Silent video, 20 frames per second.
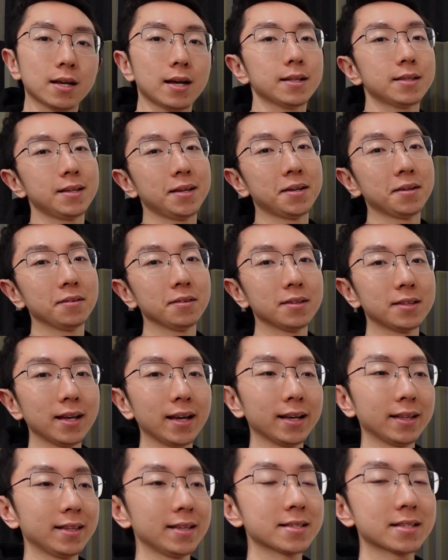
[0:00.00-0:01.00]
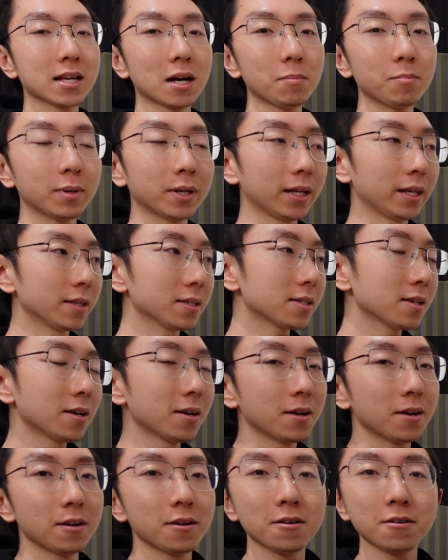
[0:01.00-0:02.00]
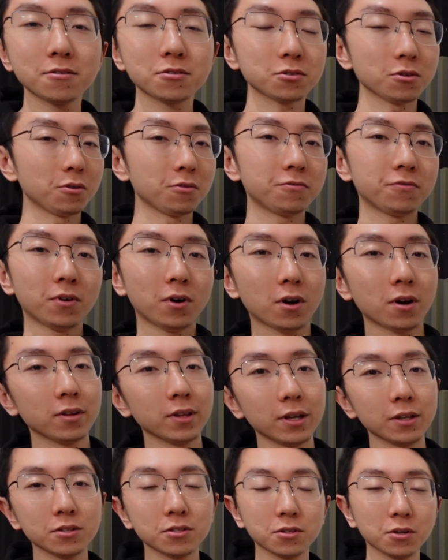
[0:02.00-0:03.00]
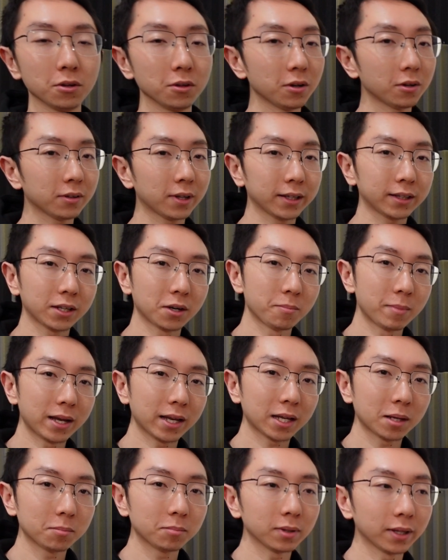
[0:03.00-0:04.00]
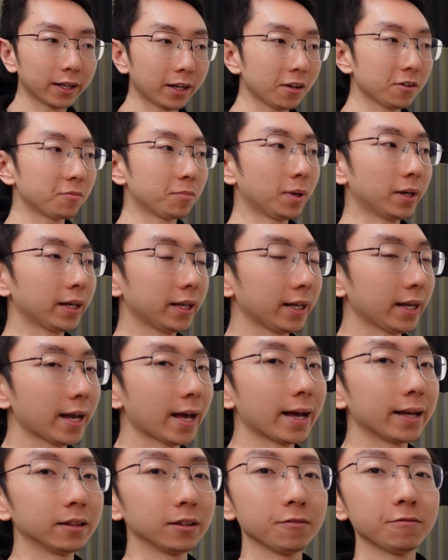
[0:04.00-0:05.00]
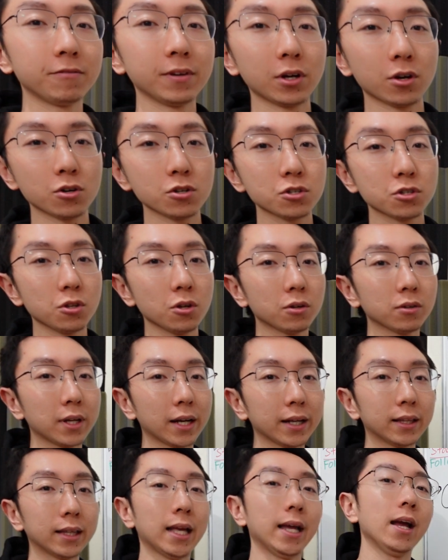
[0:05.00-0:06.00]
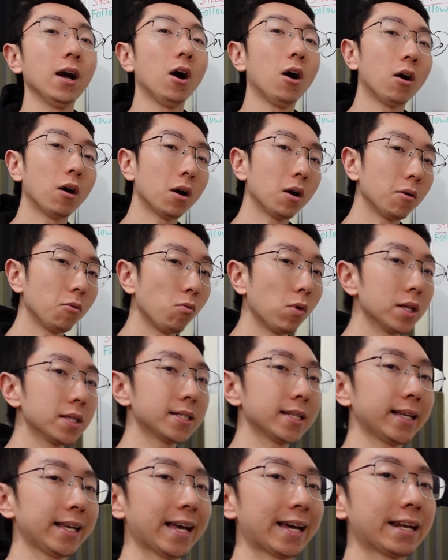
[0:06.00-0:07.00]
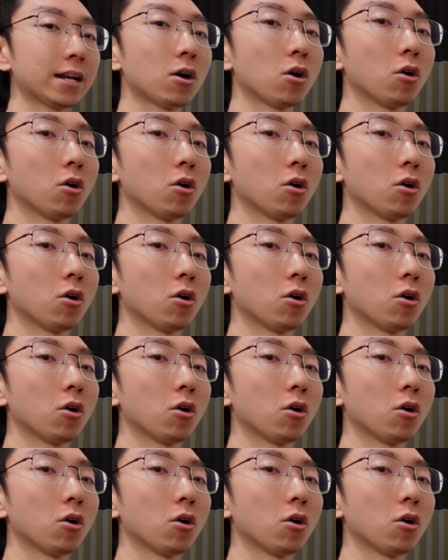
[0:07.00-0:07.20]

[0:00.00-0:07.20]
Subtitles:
at the end of the day, these companies, so far, they still look like they're making plenty of money and the fears look like they are once again